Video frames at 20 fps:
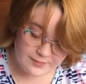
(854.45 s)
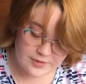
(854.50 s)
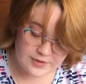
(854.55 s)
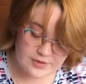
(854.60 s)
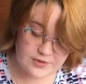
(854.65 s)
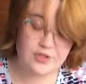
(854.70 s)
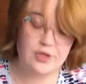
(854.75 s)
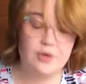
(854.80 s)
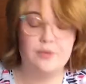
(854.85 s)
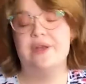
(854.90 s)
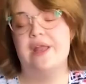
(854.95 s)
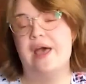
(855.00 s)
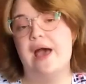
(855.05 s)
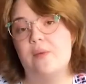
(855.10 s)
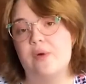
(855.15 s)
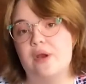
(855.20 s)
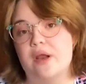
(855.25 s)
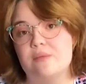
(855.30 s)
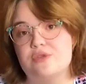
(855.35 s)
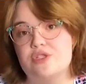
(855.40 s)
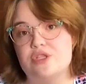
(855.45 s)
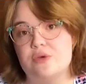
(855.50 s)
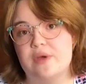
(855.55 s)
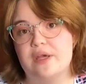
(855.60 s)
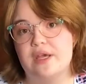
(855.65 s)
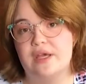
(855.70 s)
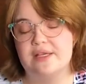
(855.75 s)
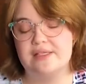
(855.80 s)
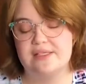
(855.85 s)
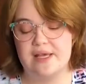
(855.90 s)
So now what I'm
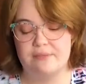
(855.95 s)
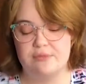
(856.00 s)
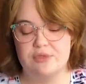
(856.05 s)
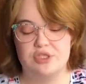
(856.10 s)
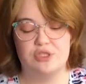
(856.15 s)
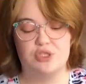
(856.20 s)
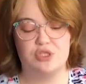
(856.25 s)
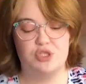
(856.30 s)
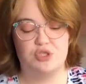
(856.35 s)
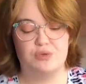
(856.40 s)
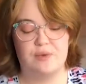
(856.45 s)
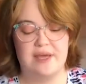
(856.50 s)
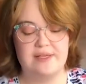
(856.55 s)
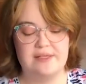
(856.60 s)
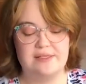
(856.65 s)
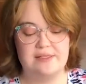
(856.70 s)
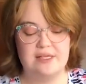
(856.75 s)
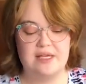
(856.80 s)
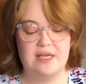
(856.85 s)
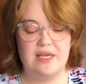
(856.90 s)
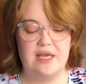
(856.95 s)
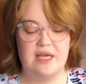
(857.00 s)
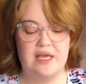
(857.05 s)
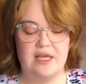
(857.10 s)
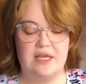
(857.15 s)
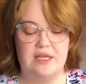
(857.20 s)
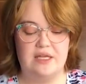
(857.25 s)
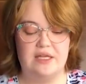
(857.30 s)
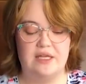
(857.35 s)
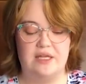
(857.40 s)
doing is I'm just tracing
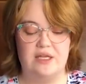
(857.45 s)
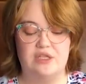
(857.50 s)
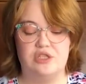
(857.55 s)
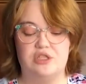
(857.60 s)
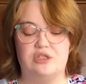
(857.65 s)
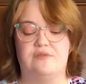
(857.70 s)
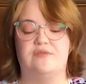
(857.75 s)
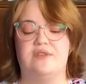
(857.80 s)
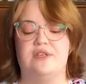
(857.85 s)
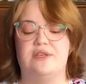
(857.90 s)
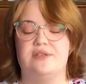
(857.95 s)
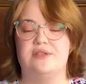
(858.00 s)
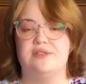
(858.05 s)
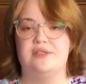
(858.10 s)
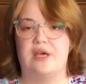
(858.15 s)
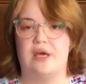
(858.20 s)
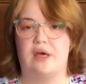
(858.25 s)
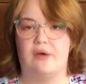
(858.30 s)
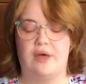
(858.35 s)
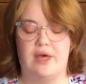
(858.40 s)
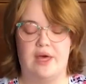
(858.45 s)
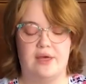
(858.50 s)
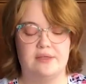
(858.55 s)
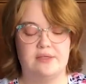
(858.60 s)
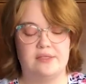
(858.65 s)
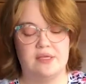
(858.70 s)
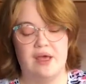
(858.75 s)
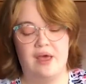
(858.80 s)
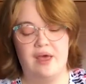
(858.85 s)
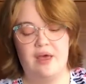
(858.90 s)
in each of these
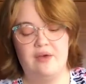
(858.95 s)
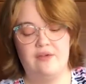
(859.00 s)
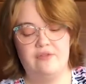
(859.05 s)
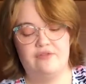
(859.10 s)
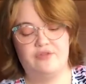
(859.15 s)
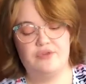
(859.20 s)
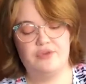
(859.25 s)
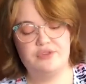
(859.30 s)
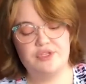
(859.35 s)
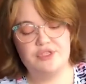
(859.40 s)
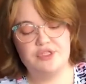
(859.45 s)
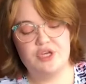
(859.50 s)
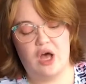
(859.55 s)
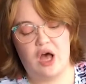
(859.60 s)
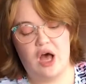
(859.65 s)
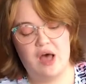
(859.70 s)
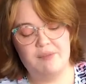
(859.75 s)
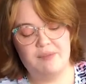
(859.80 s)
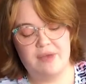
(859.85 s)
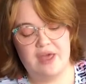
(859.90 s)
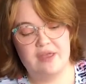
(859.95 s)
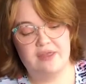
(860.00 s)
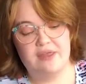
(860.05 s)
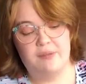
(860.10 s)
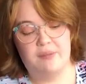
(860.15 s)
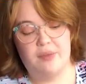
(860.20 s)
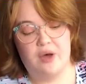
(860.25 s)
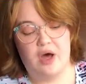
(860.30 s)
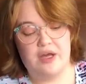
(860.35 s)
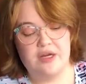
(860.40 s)
areas. For the top and the
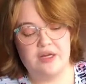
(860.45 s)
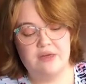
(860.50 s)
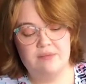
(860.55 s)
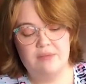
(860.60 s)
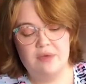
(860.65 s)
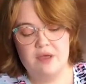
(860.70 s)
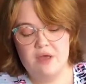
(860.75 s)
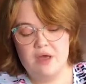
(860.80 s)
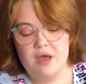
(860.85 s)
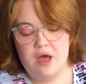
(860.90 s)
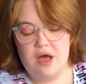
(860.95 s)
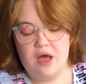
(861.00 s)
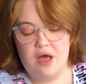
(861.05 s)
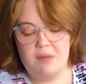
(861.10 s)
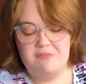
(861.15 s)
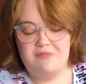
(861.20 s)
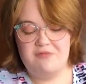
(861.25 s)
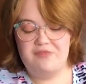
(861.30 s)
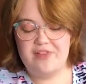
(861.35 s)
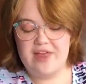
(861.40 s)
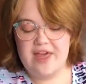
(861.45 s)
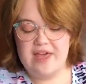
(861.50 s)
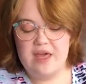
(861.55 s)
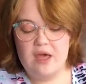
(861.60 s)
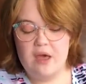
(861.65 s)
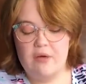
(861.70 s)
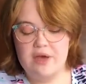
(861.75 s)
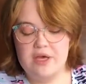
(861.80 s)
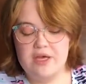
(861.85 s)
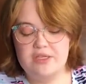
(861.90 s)
bottom flag
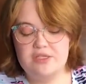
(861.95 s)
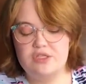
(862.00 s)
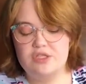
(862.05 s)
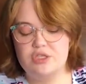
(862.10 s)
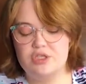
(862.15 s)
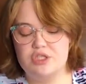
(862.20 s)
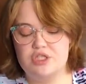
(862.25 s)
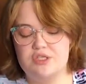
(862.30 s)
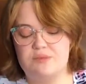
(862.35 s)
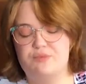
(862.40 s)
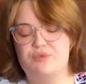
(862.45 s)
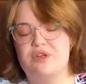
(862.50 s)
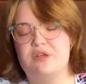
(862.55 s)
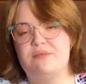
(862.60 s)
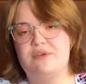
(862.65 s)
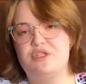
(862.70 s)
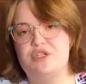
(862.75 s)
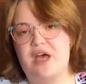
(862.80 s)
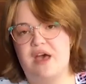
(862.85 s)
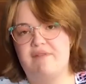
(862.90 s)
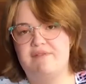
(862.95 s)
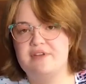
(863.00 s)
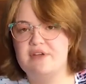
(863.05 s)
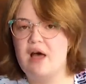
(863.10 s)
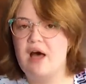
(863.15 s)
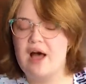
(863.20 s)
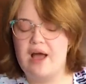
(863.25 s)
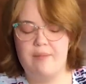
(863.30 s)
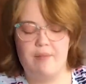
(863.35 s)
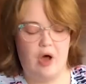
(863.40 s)
areas, you'll just pretty much have to
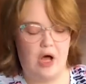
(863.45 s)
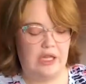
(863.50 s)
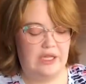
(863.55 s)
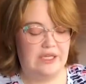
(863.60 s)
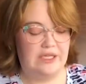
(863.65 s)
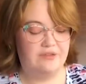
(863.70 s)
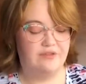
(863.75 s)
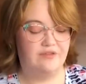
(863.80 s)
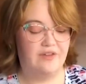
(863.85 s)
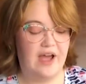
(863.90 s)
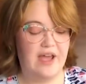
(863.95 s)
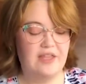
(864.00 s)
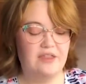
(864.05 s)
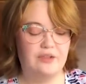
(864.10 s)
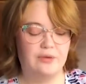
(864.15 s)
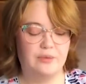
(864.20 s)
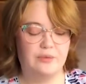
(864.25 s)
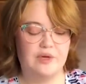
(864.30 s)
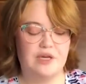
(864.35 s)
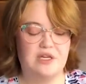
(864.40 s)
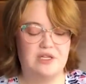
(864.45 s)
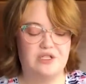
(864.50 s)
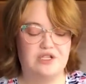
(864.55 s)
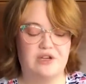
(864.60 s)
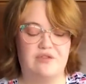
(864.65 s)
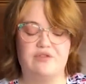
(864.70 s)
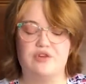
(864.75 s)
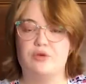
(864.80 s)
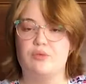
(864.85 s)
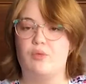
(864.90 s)
eyeball it. Find the ridge
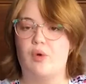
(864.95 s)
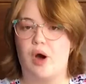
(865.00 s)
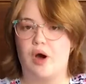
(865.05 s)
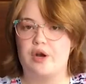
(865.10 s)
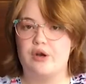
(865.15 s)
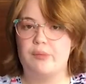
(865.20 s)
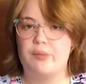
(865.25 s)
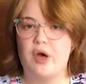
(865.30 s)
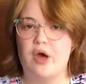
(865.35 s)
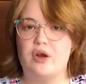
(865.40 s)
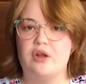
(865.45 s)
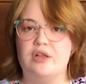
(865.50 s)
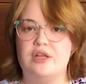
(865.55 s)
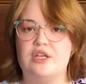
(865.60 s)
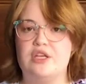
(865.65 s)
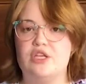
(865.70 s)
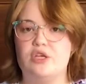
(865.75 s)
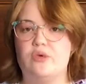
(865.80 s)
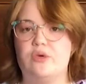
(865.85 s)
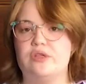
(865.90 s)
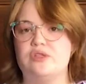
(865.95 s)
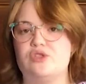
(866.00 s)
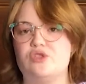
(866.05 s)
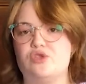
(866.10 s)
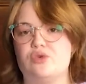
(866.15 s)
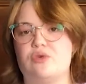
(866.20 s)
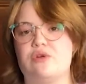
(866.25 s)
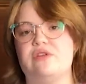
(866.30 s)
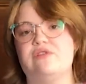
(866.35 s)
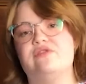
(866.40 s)
of your water bottle and you can
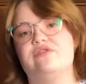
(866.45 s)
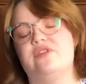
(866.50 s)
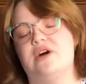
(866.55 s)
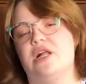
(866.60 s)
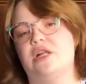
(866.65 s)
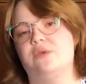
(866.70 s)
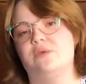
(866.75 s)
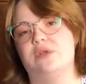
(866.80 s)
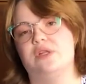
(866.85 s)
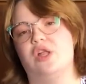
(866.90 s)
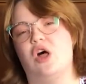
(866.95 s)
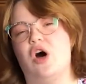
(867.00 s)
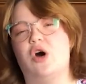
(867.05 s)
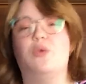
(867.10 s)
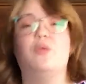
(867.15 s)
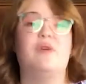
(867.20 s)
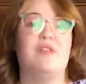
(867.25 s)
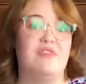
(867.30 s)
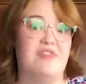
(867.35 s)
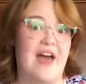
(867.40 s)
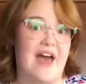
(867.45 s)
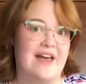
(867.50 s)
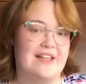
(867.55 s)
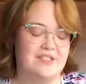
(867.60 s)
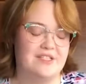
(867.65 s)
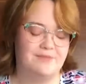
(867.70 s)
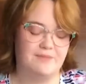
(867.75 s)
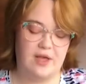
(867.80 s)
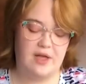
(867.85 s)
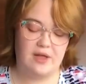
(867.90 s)
sort of follow along with
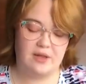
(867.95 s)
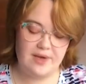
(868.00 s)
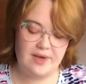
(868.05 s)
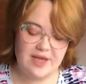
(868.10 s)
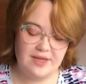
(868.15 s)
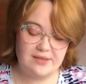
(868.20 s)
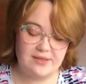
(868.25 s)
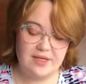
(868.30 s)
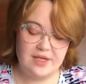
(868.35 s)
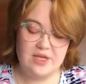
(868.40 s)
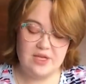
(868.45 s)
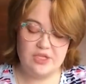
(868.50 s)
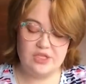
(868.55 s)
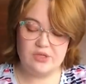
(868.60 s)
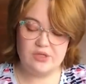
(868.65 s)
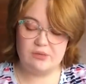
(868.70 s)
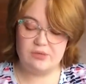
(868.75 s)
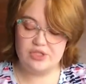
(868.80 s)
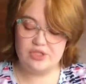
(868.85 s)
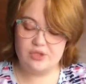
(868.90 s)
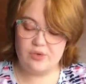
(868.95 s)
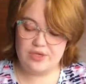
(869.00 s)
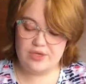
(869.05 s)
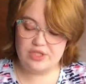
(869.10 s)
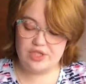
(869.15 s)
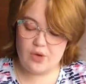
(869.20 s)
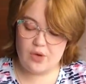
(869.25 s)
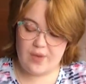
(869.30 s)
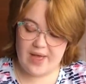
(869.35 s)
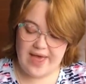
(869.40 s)
that, all right? So I'm just going to
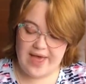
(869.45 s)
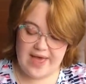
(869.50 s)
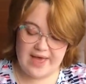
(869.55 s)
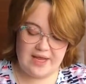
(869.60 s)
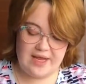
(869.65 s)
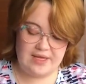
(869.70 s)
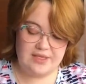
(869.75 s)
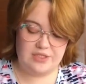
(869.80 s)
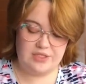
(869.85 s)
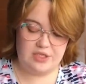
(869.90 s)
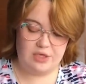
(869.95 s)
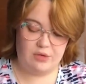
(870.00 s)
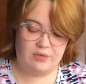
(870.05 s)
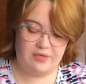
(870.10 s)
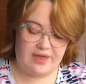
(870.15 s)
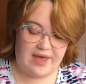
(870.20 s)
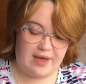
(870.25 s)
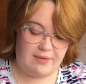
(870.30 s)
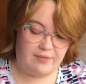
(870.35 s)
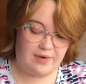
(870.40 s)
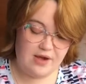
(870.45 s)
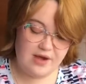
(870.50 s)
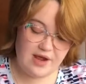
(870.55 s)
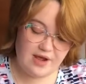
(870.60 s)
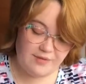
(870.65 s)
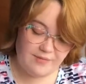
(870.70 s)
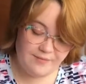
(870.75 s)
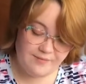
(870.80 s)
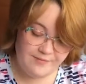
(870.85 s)
go ahead and do that right now.